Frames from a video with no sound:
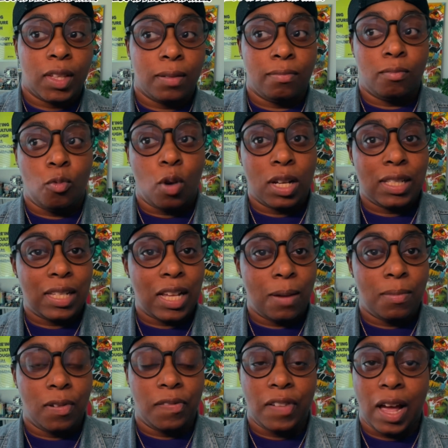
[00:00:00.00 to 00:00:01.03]

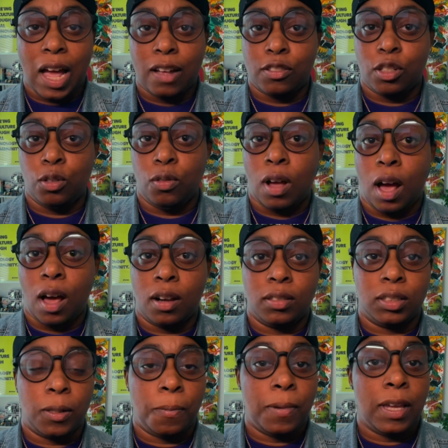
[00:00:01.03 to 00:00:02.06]
175,
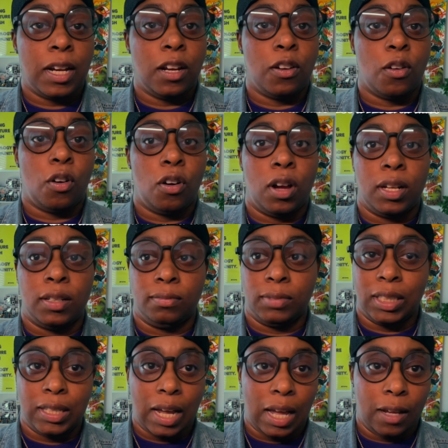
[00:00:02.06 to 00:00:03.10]
$2, depending on
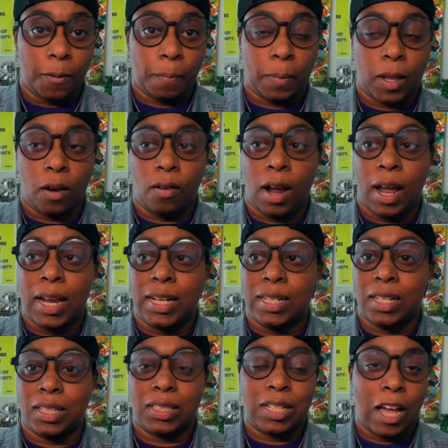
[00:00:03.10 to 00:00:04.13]
the day. All right, it
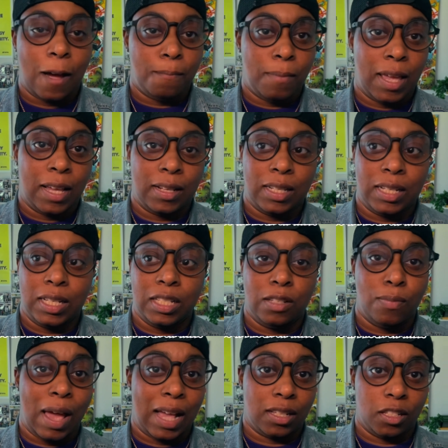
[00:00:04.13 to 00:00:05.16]
does not make these
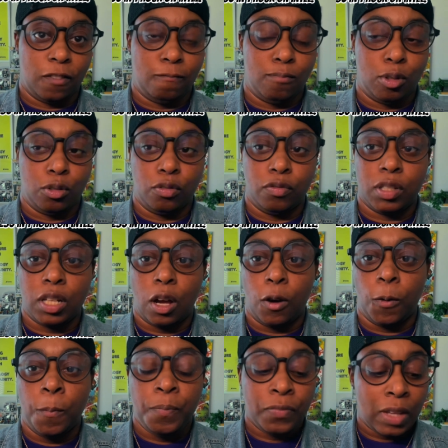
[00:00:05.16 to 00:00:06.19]
massive moves.
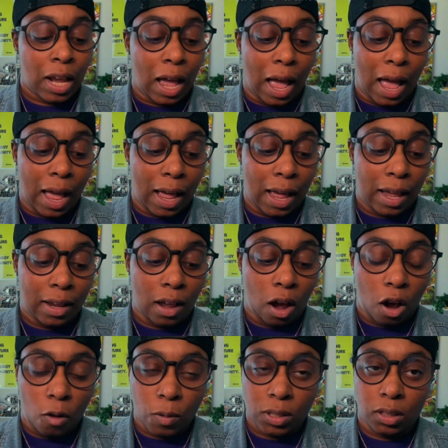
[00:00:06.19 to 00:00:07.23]
So I
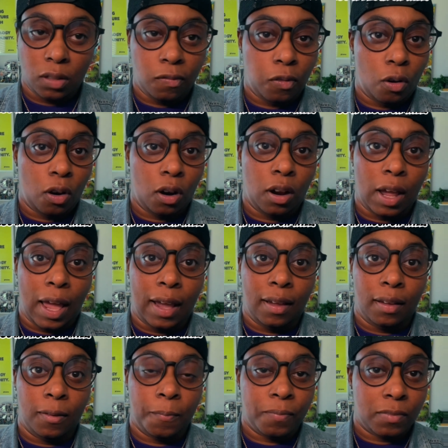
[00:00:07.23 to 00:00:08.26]
always look for
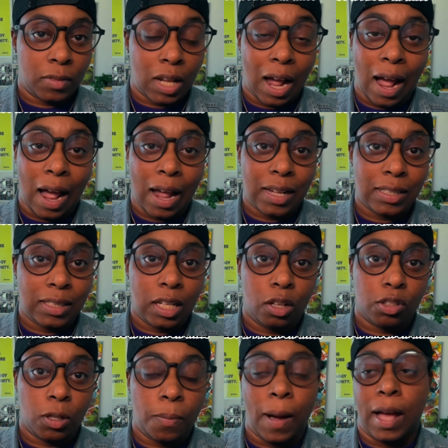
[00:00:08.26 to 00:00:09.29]
the highest
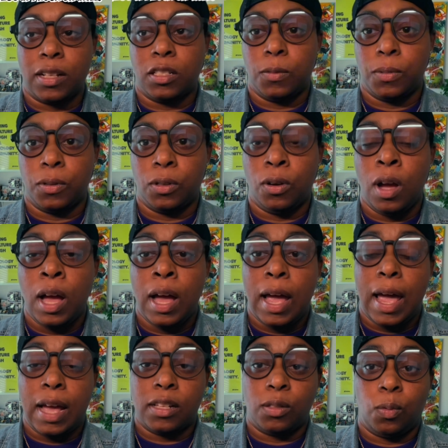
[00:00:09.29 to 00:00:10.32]
delta possible,
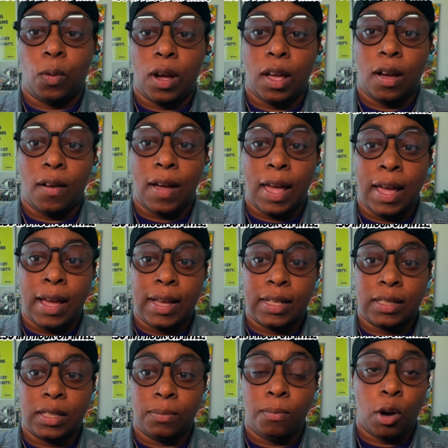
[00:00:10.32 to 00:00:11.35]
as well
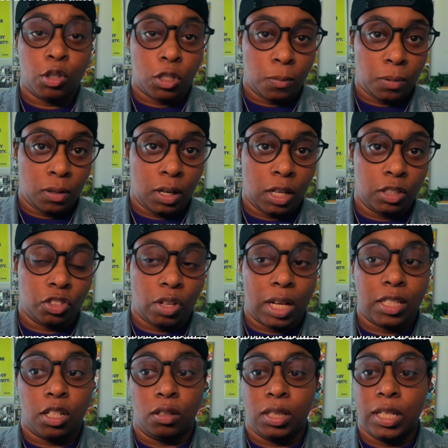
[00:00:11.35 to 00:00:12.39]
as multiple
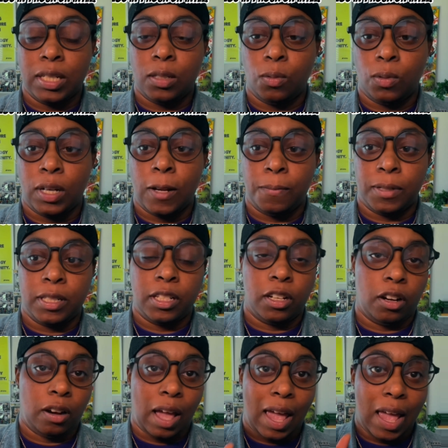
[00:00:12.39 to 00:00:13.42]
contracts. So this one in
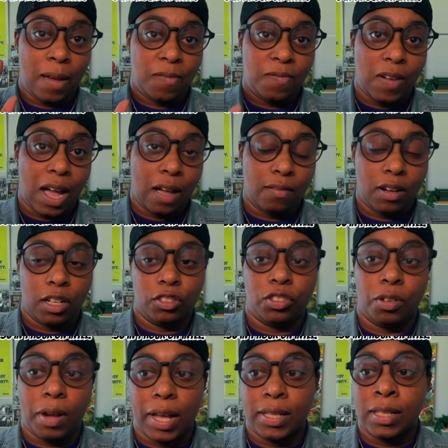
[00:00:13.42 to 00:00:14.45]
particular, I had 5
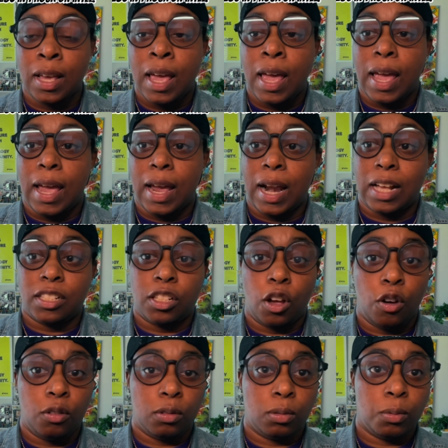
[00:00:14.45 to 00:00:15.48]
contracts, and I
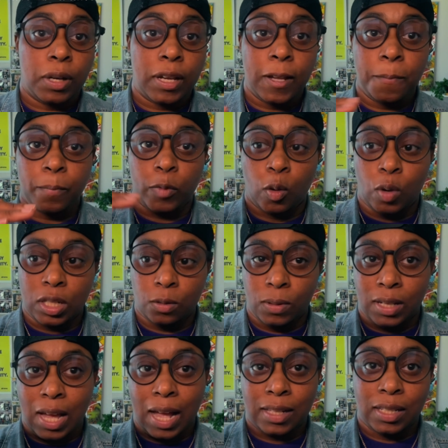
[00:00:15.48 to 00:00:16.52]
sold 3 once we
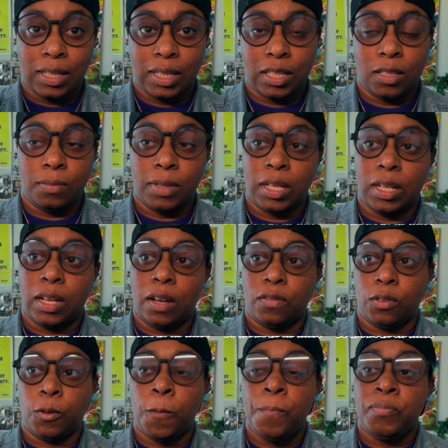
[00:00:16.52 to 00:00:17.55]
got to this mid
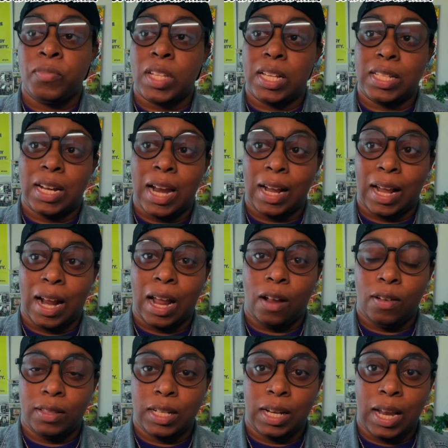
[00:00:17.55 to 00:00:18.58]
level, and then I got
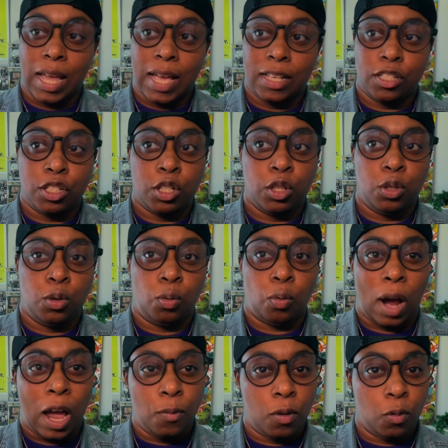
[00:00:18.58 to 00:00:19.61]
out in the last 2
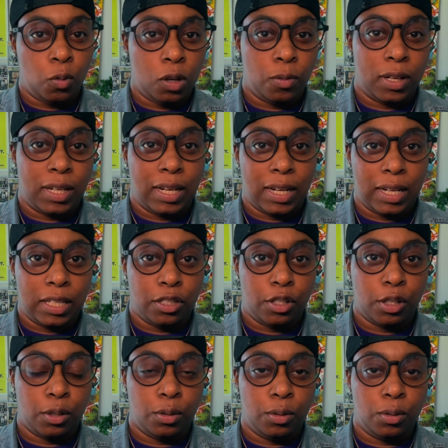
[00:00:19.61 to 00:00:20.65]
right when we were getting
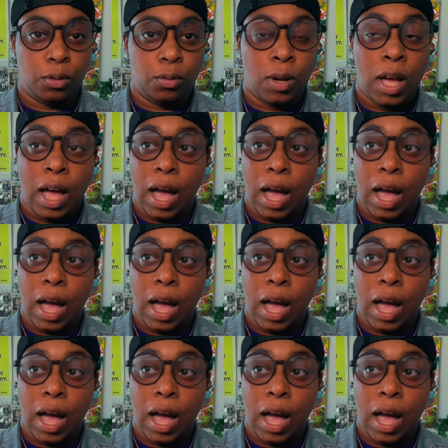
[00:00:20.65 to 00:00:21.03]
to